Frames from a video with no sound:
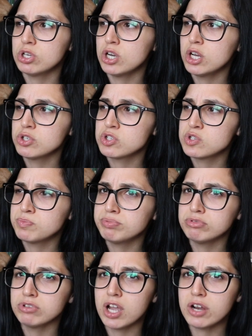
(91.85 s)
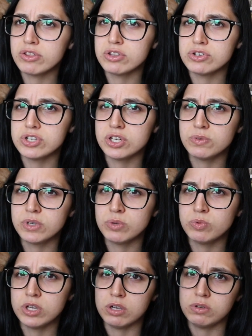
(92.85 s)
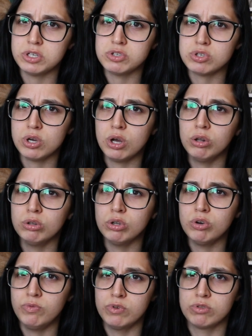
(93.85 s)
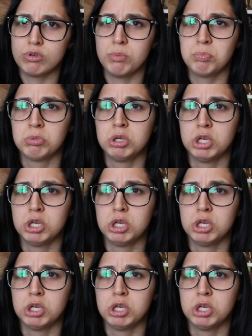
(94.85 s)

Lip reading: and I spread the deary wearies all over the